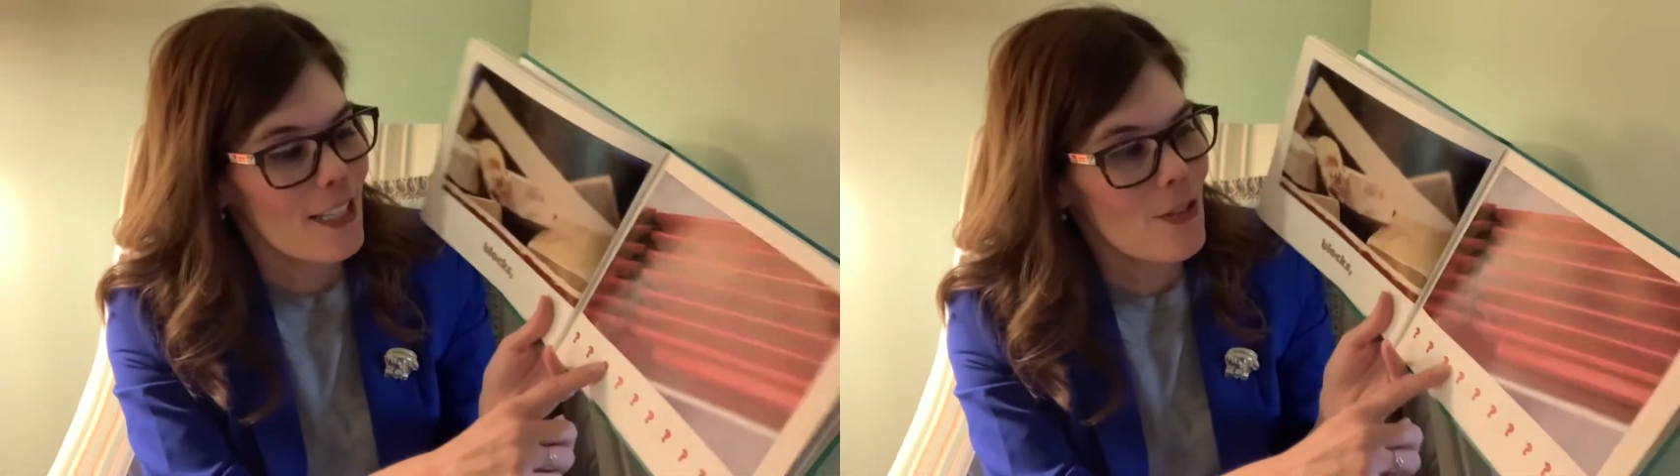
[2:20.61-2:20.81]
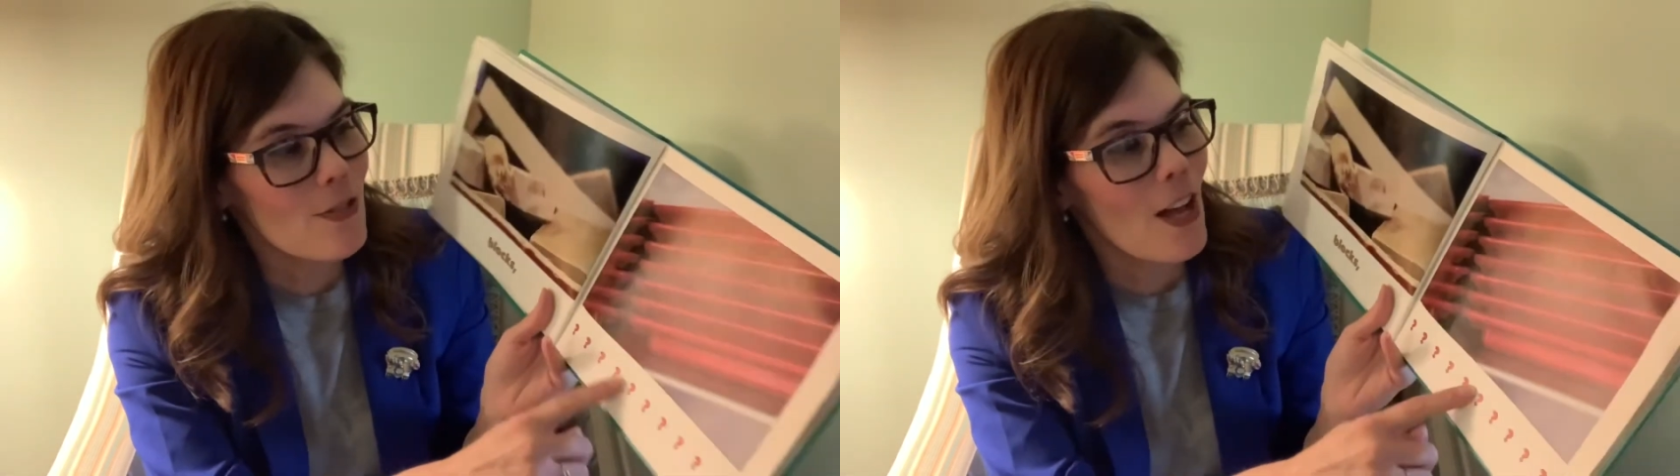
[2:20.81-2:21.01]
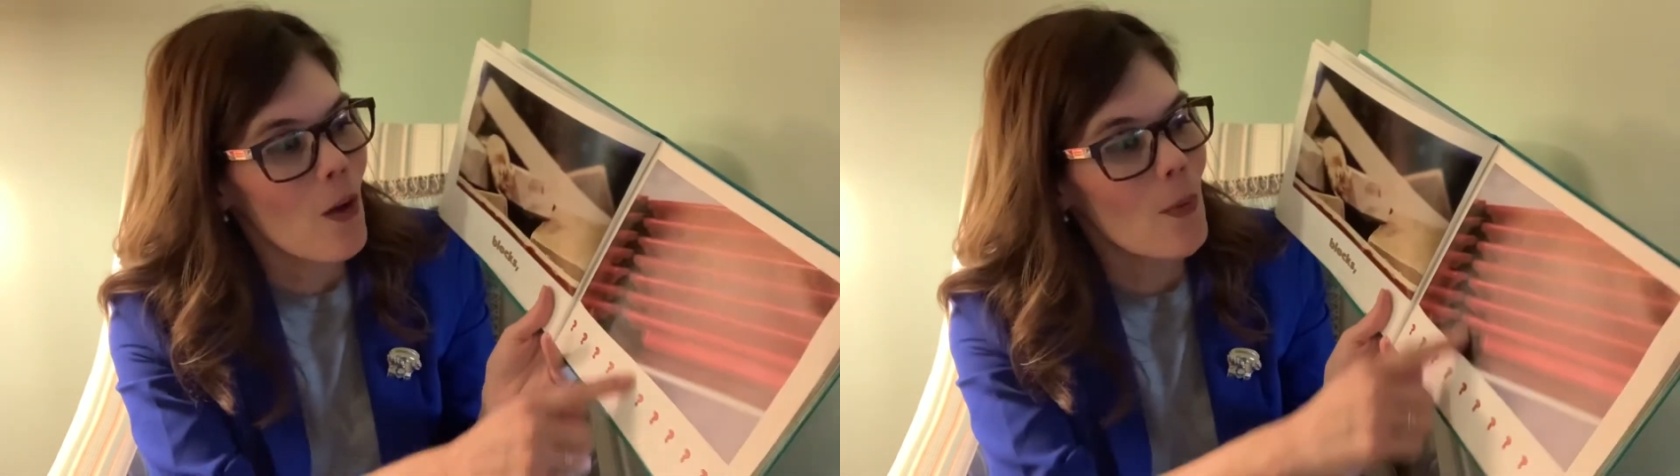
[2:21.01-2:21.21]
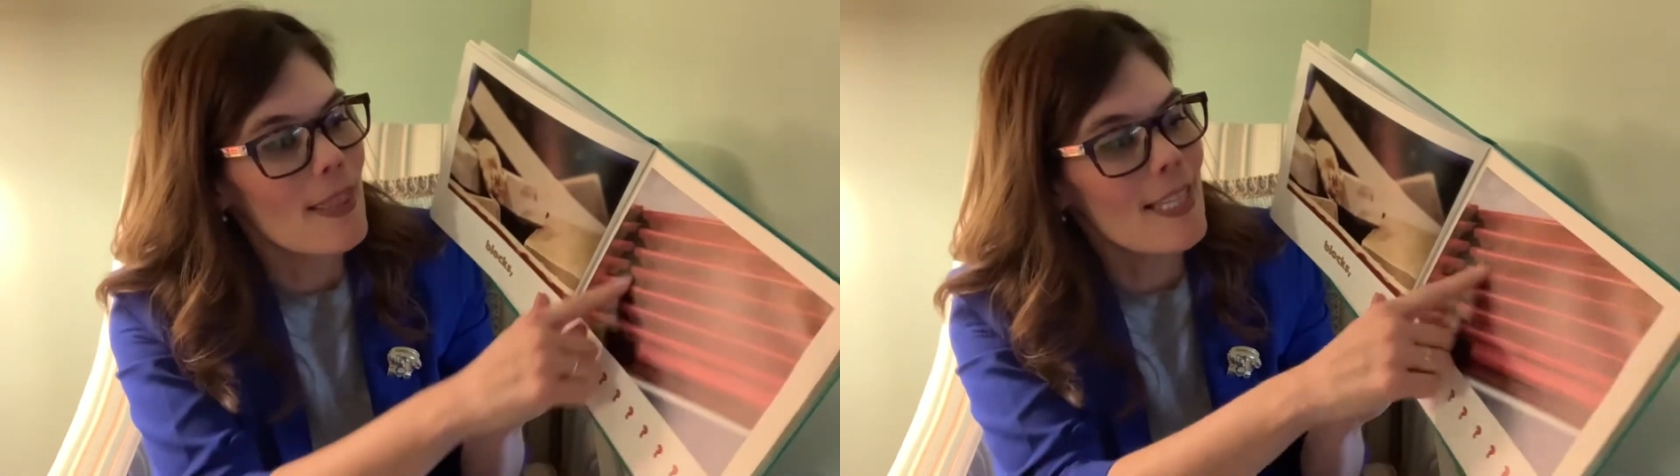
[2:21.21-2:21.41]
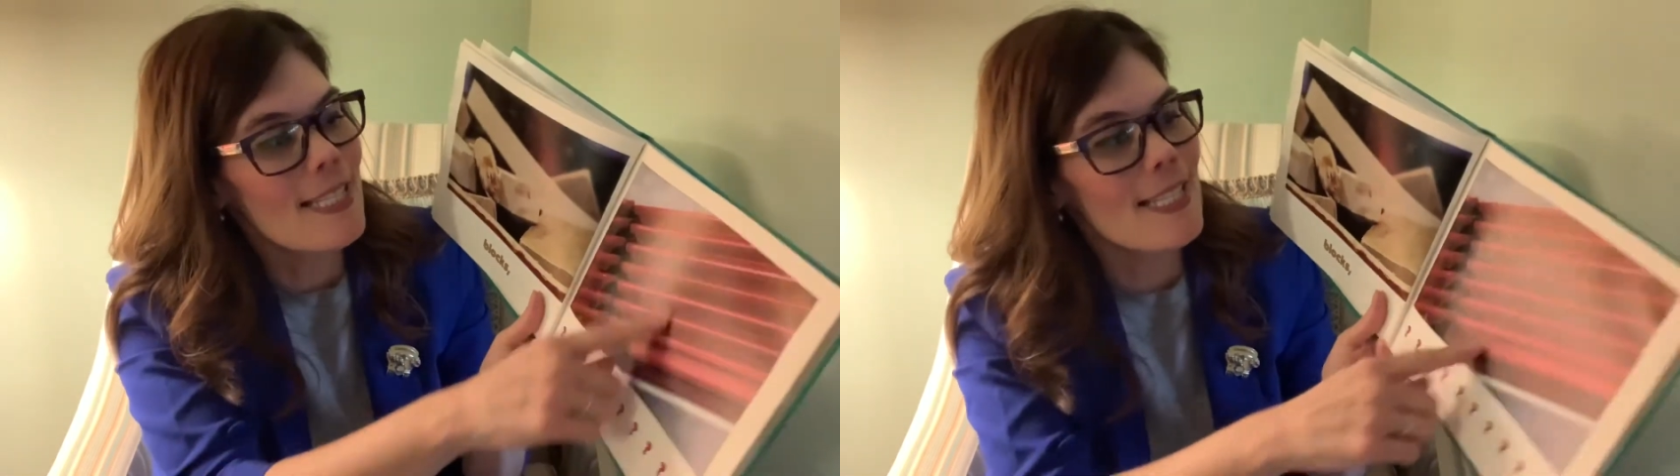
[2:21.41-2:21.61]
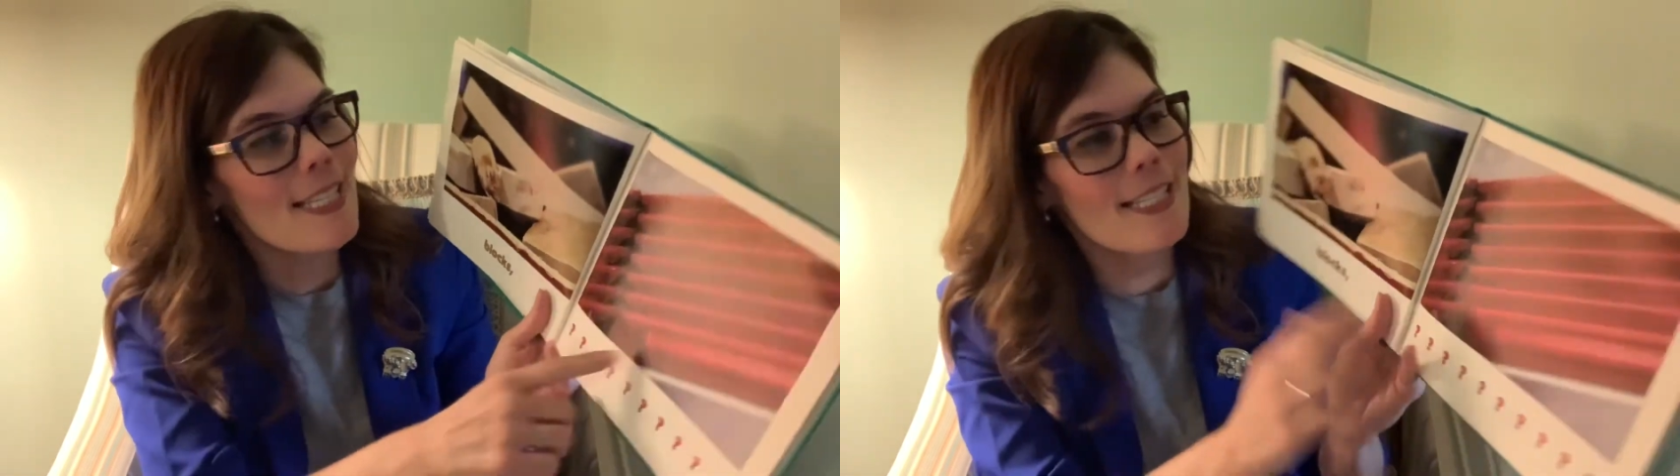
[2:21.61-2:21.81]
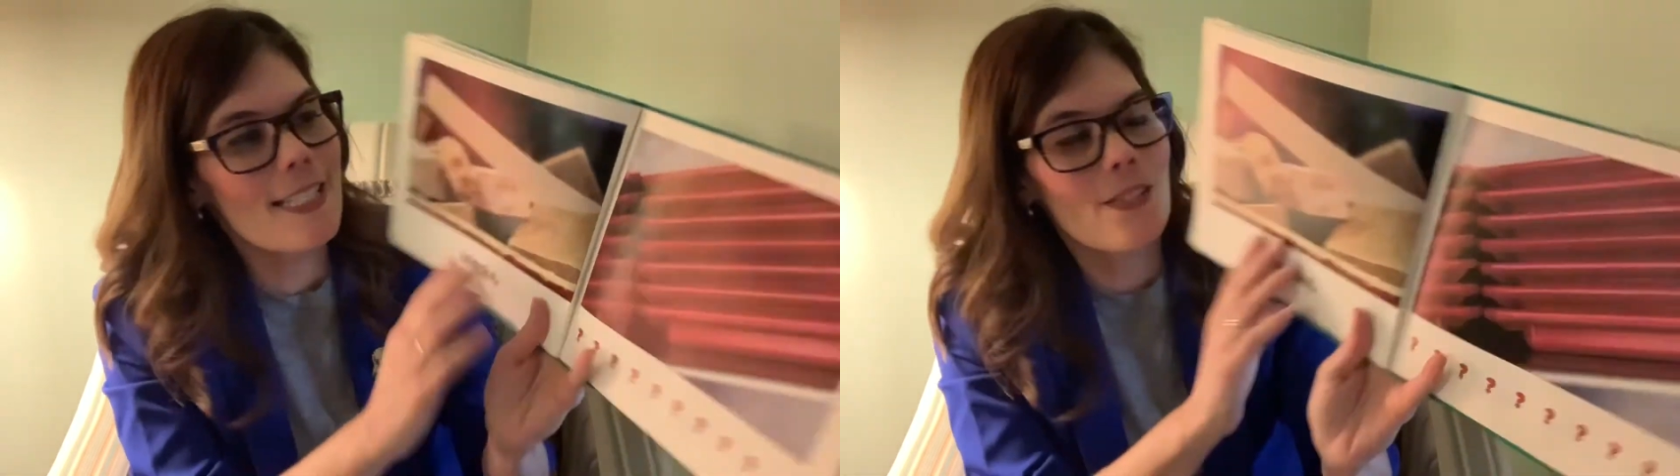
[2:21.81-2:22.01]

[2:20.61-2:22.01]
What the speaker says: you tell what this is?